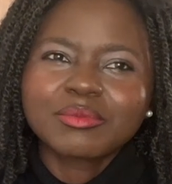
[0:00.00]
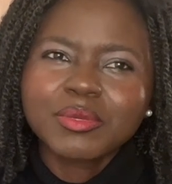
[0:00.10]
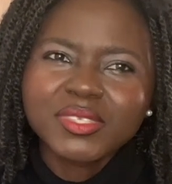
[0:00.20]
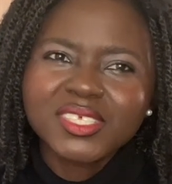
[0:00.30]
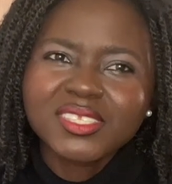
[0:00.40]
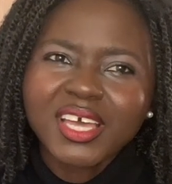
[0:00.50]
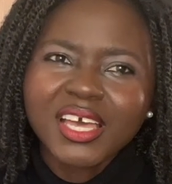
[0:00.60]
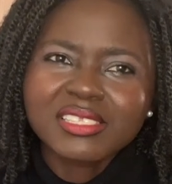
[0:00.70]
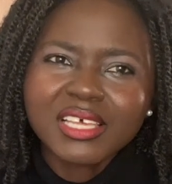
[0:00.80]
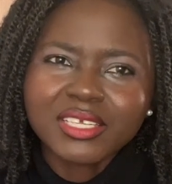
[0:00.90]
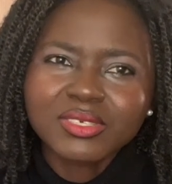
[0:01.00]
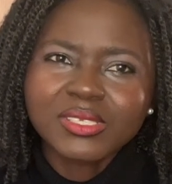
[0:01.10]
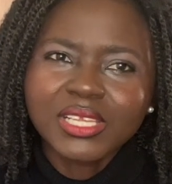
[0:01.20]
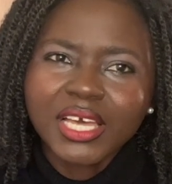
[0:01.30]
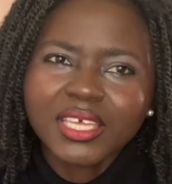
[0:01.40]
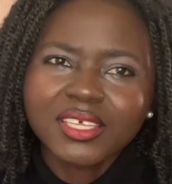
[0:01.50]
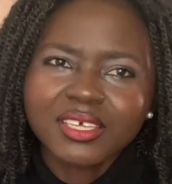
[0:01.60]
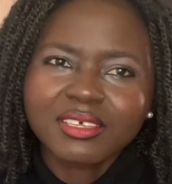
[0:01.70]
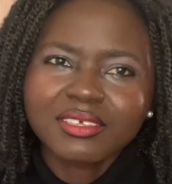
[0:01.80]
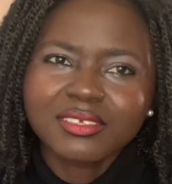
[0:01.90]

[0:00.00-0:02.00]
this guy is actually like,